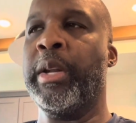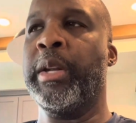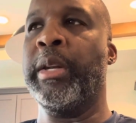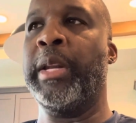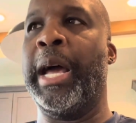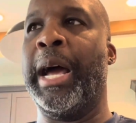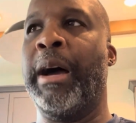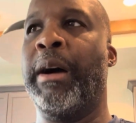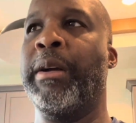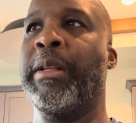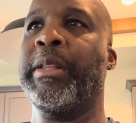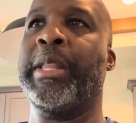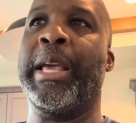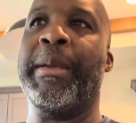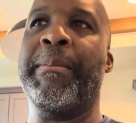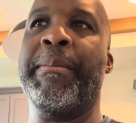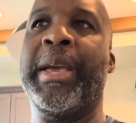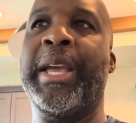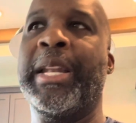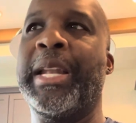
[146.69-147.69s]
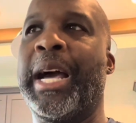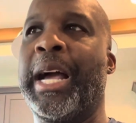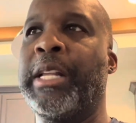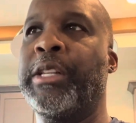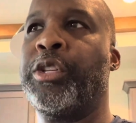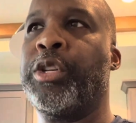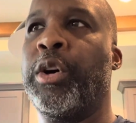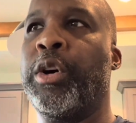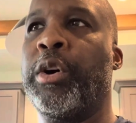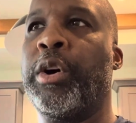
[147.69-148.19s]
Now, they may not
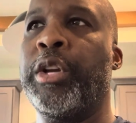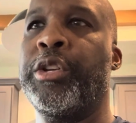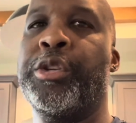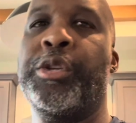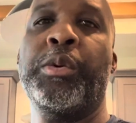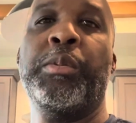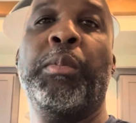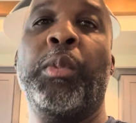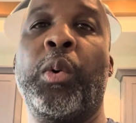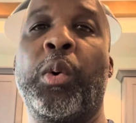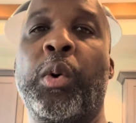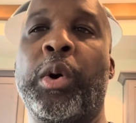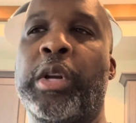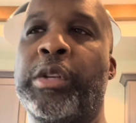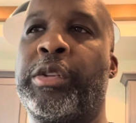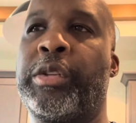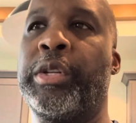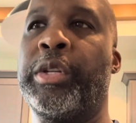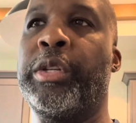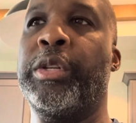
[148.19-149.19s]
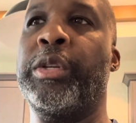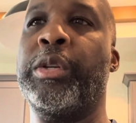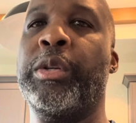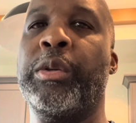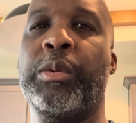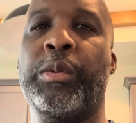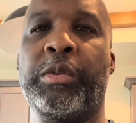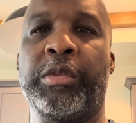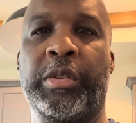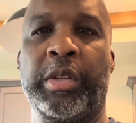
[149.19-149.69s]
charge you more to
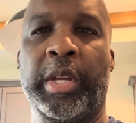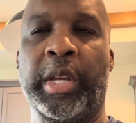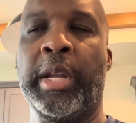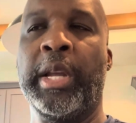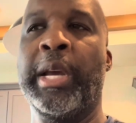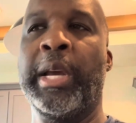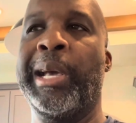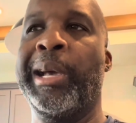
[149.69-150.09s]
use it,